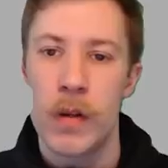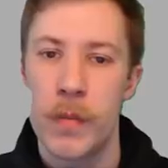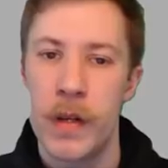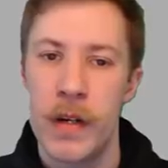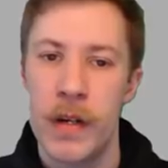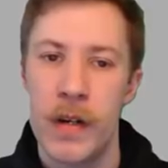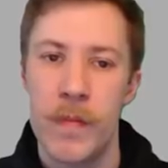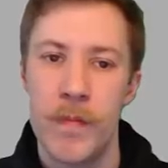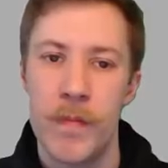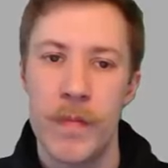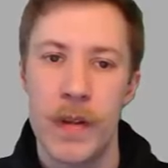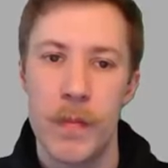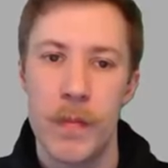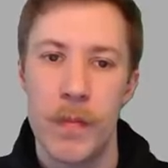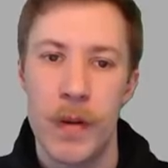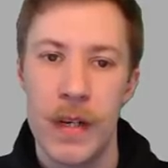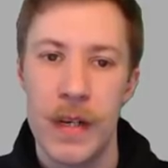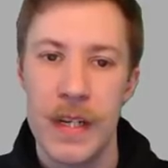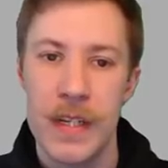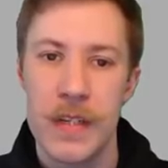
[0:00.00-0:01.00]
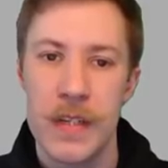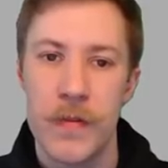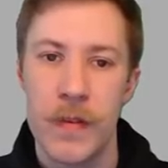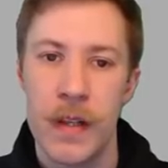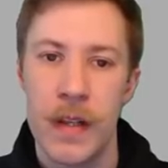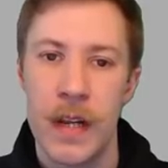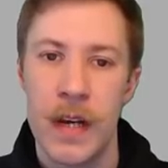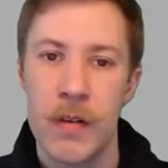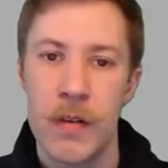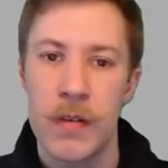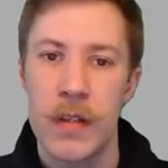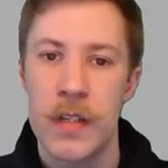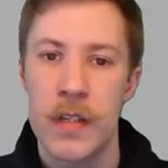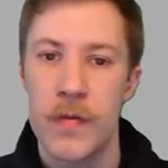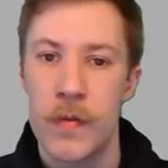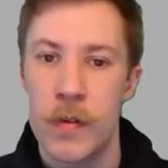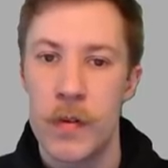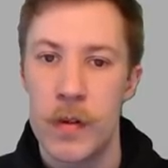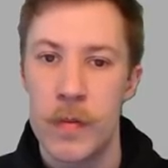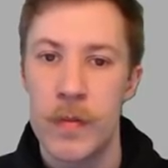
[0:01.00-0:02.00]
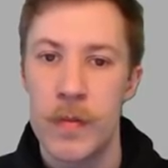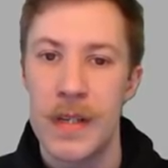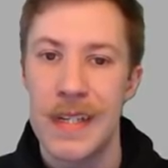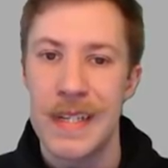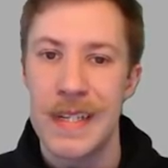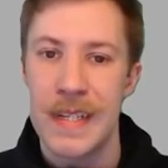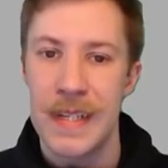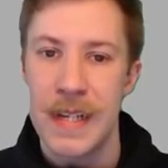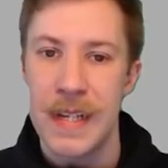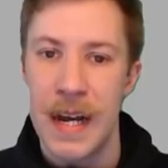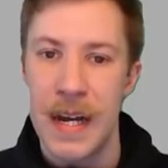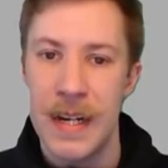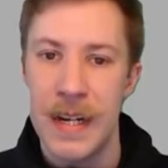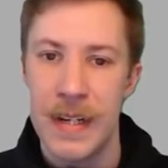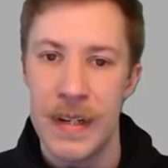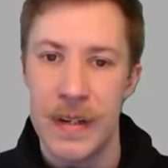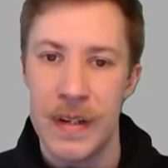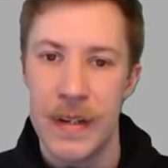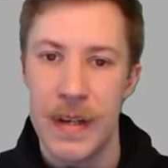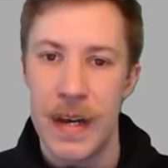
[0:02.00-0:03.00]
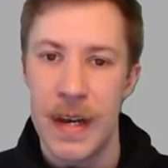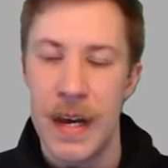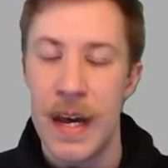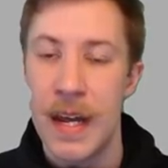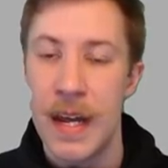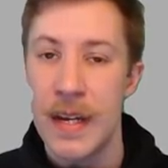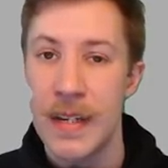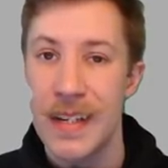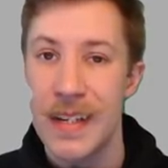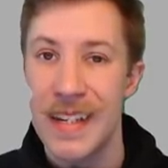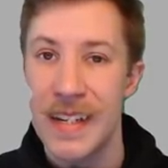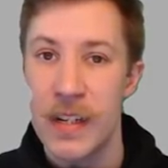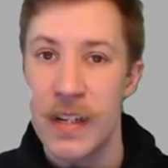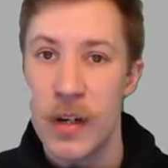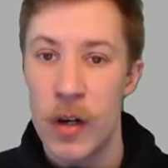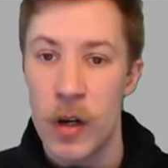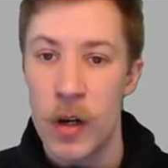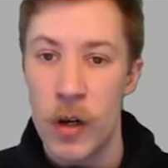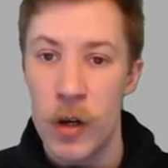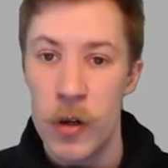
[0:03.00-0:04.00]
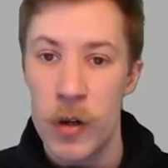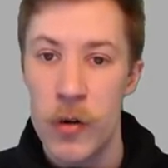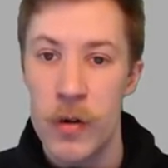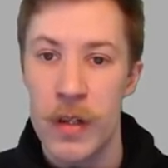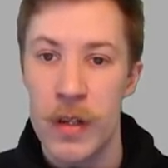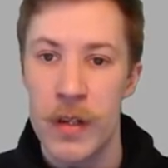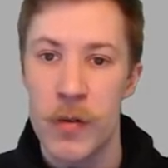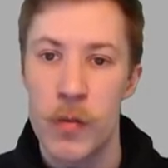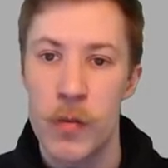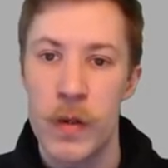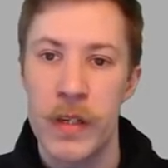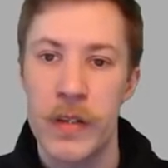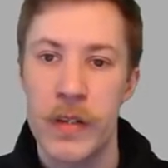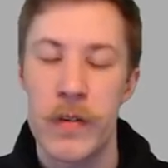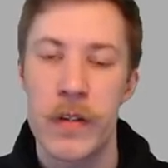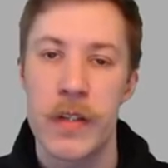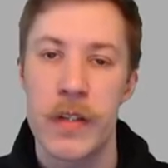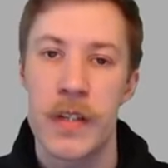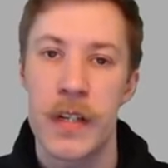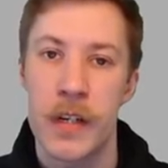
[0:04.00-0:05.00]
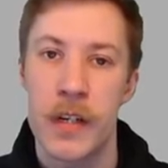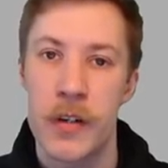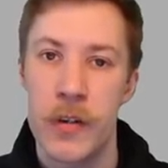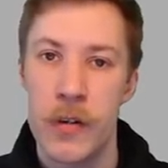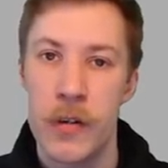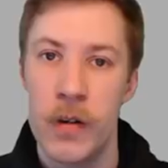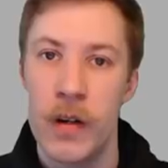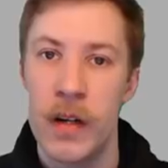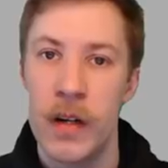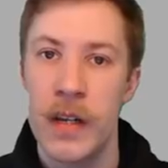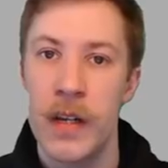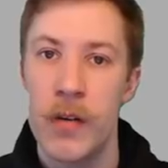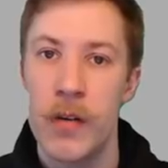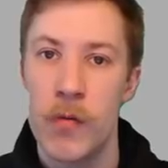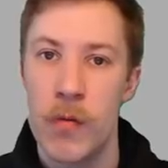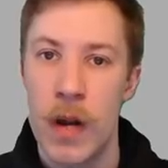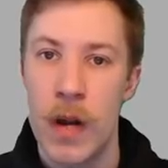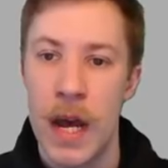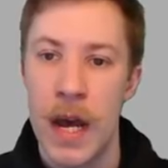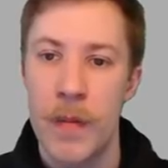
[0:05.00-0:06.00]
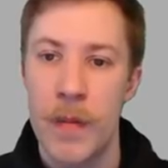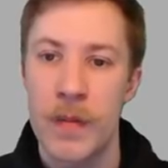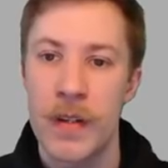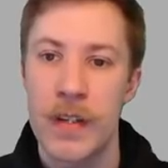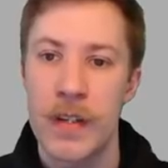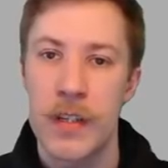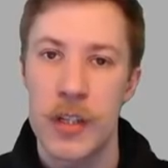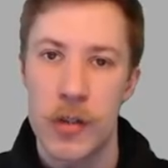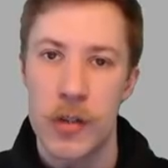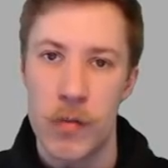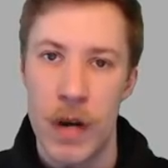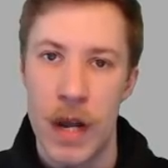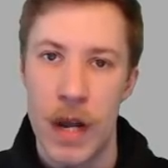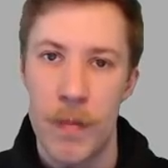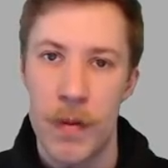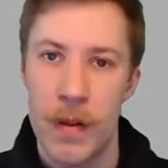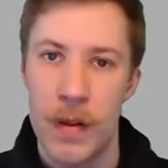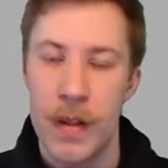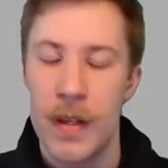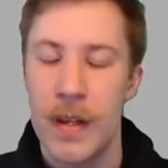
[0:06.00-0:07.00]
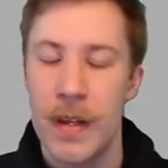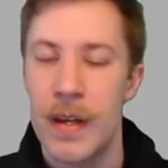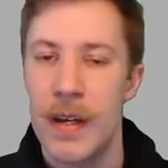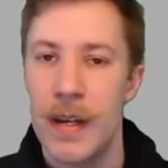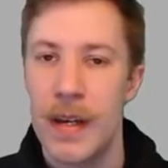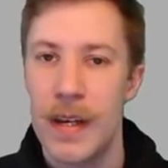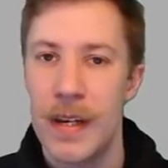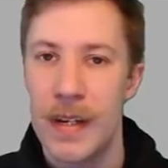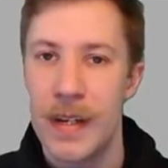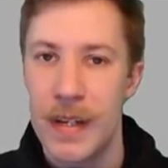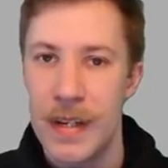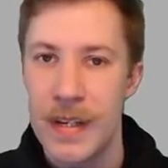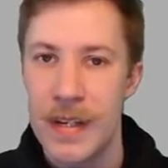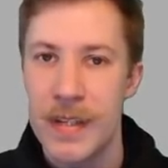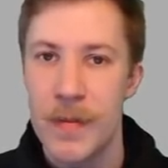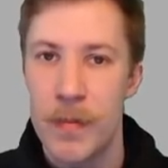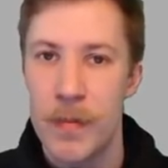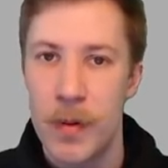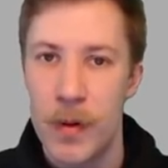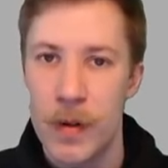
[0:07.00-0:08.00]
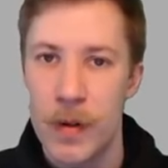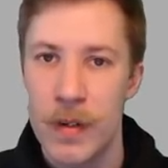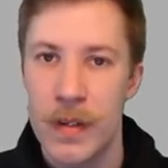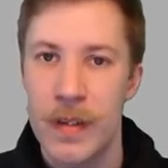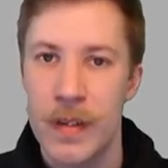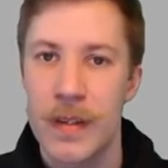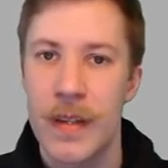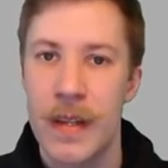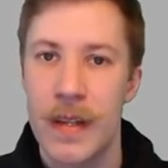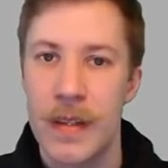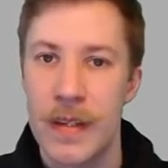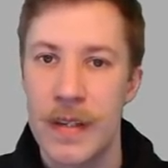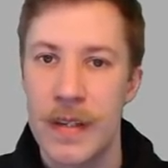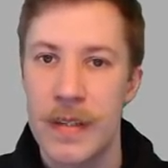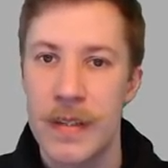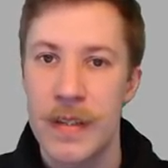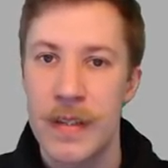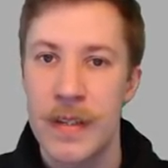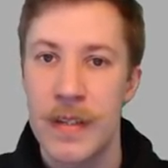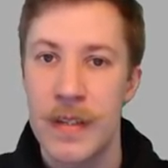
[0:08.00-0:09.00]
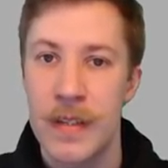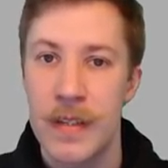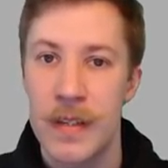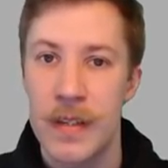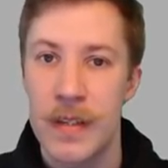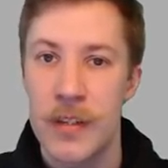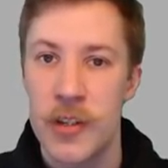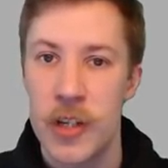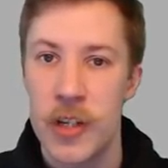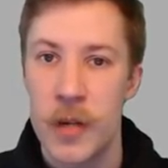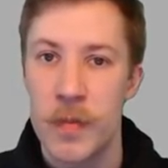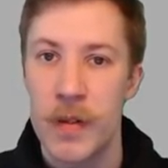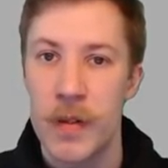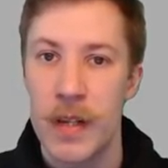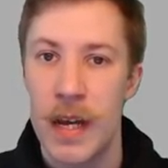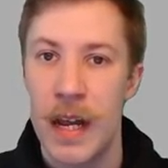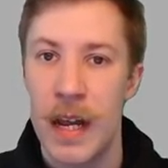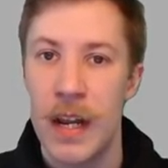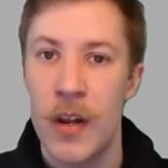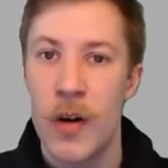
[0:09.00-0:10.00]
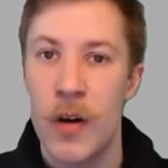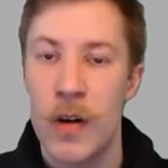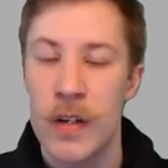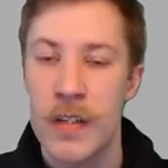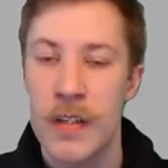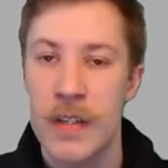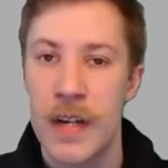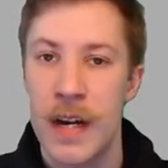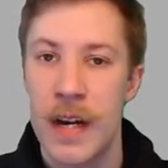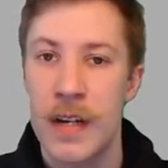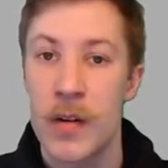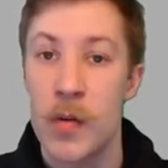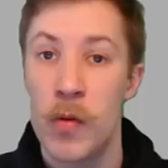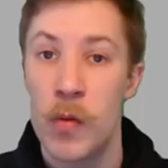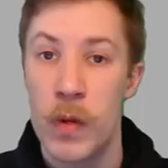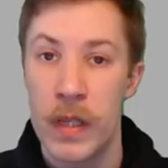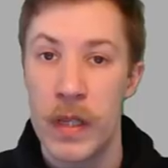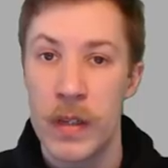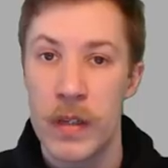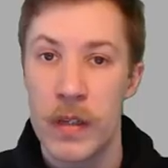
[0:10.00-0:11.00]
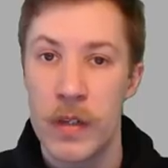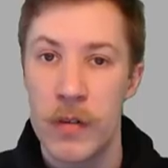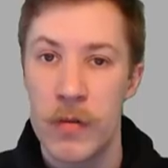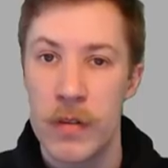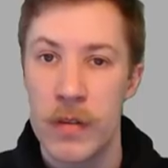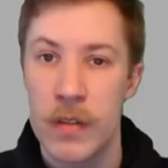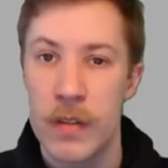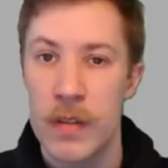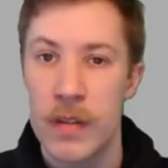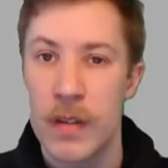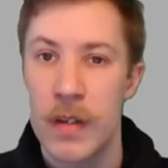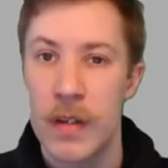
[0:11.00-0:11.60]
here. Please fill out this form, sign it, and include it with your securely wrapped scrap. It is important that this is shipped alongside with the goods,